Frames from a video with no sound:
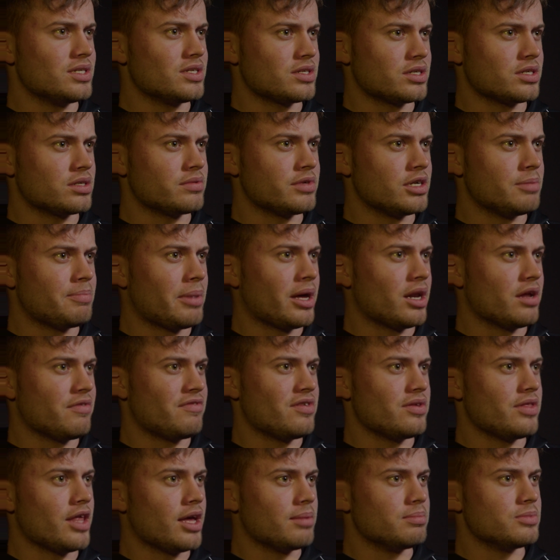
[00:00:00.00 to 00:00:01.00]
it's going to really
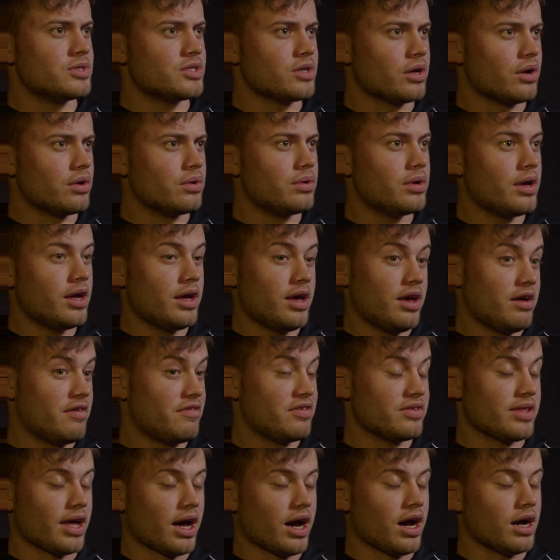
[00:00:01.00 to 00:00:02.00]
benefit them. So
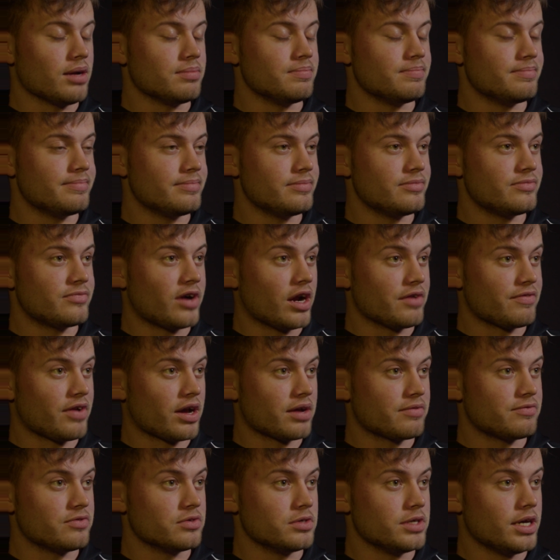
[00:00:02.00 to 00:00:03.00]
for that, I'm very
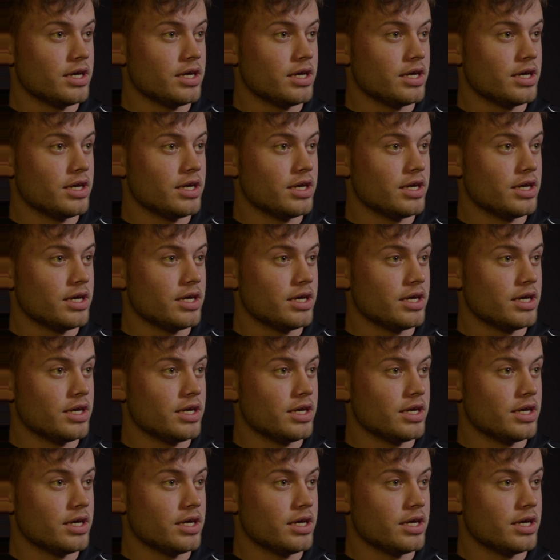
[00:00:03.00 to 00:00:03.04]
thankful,